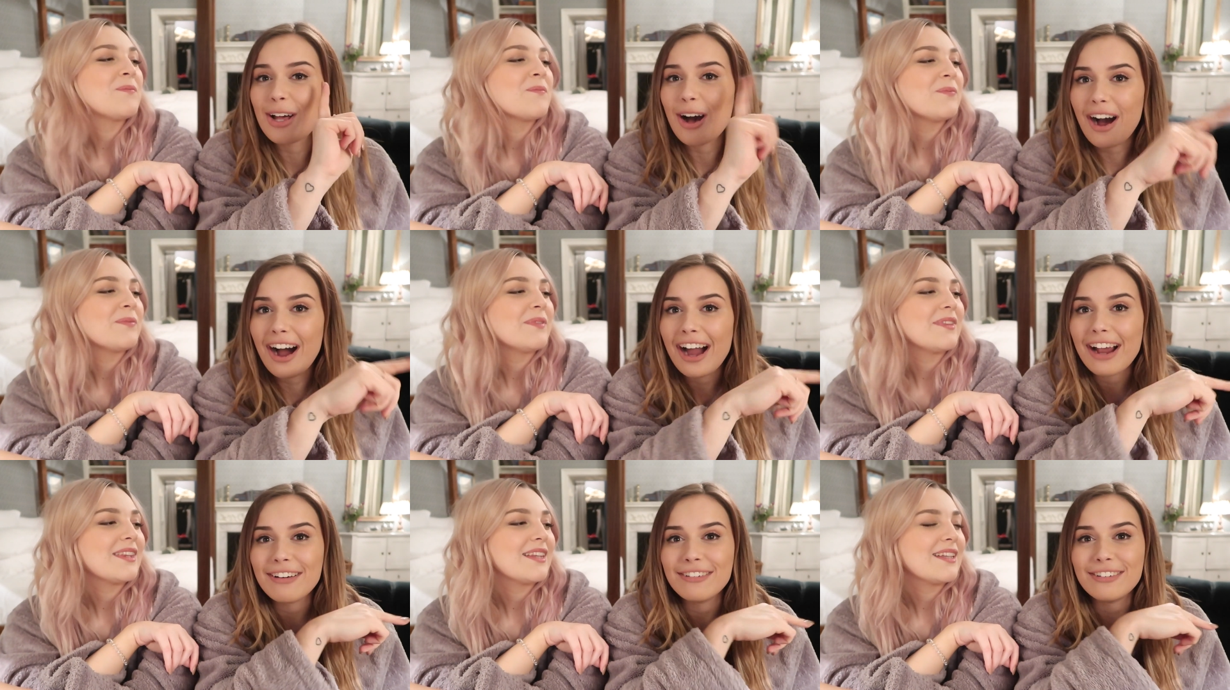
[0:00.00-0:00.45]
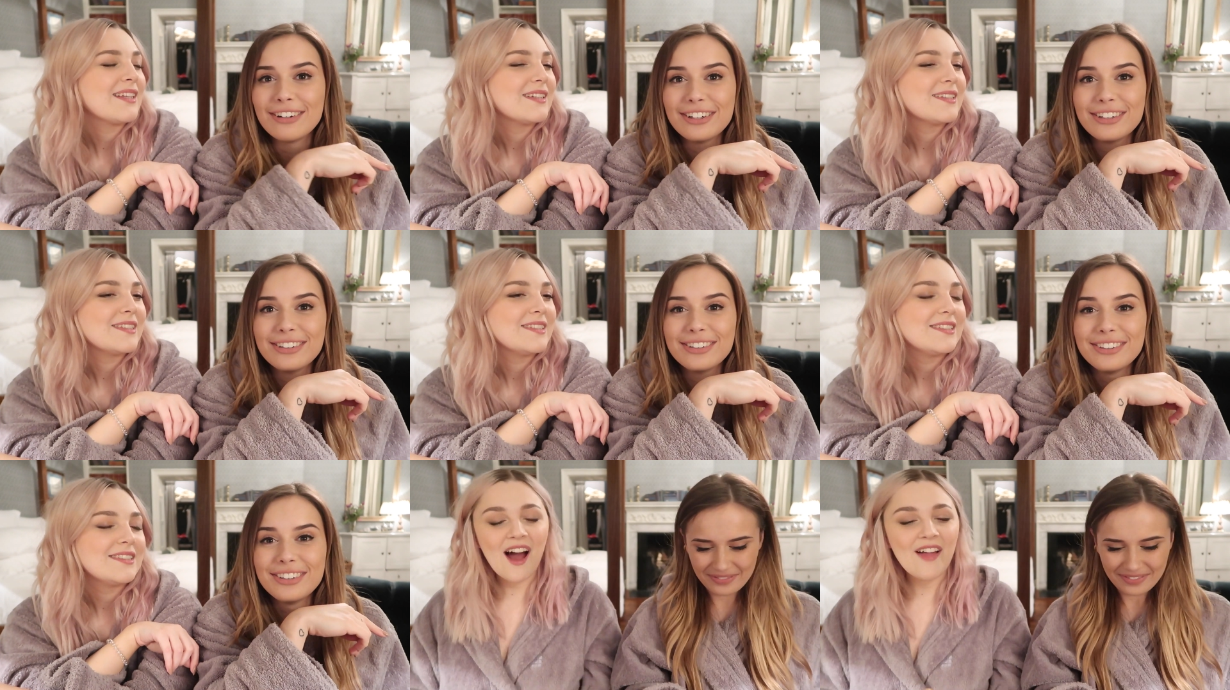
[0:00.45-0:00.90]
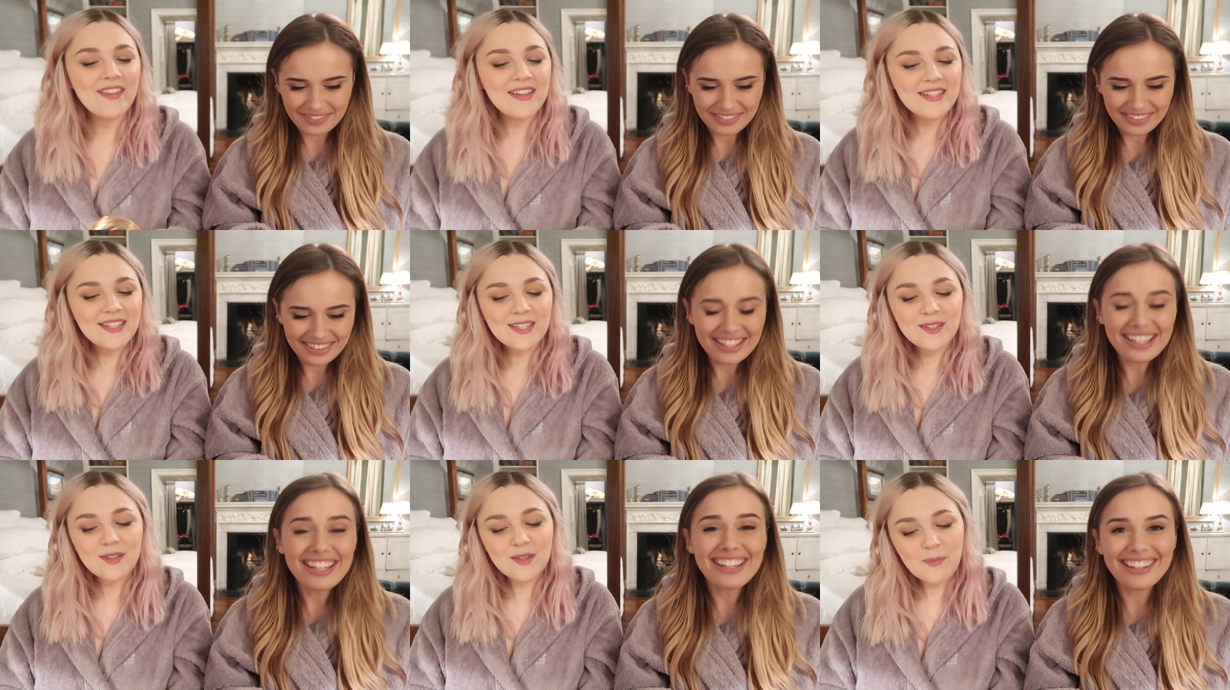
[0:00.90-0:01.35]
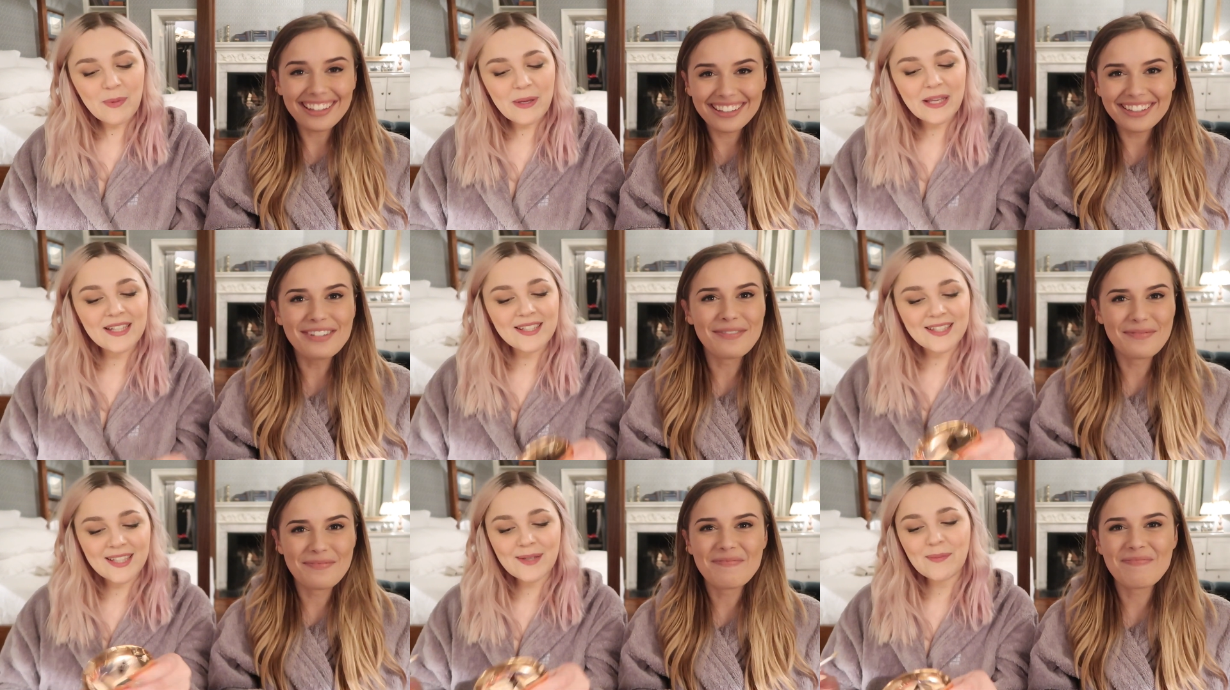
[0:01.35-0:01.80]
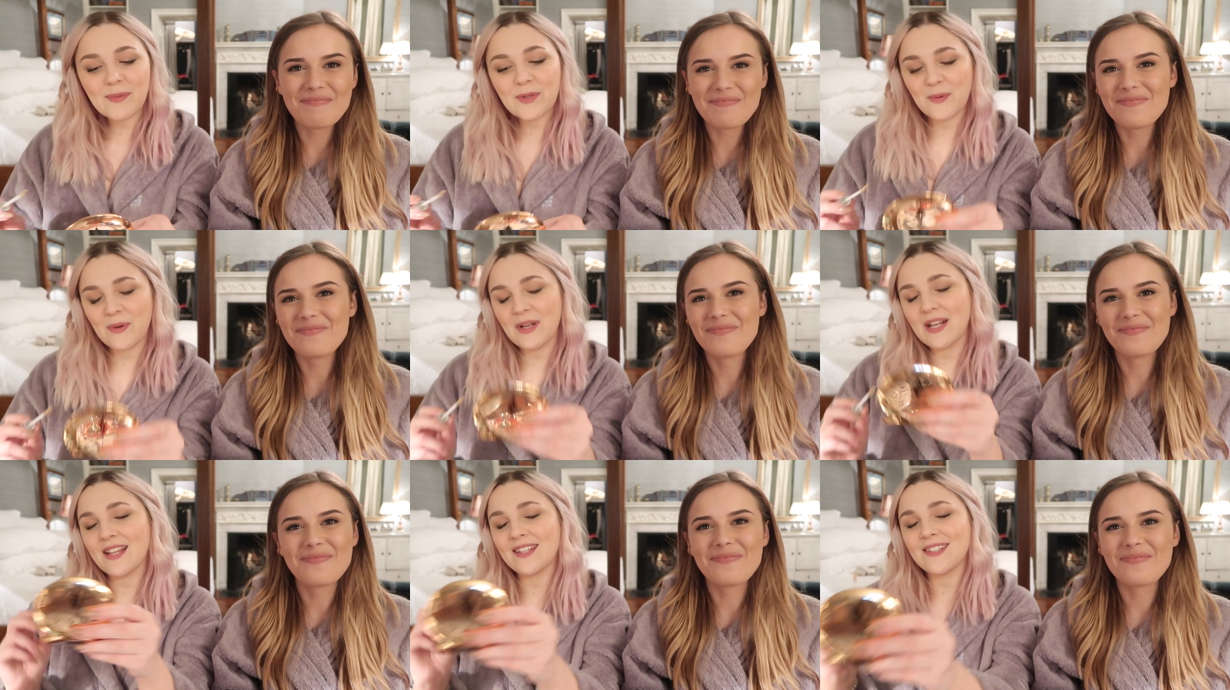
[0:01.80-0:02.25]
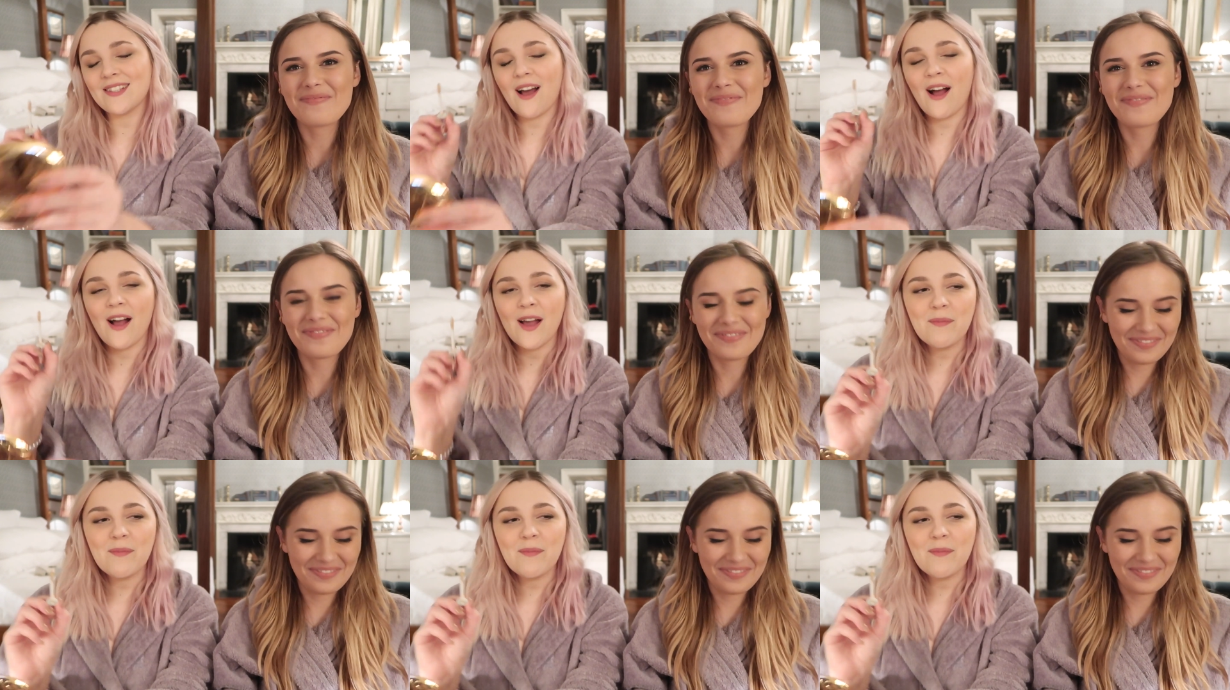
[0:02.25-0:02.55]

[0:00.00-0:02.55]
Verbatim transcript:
Speaker 1: the eye roll. This is the biggest thing between us.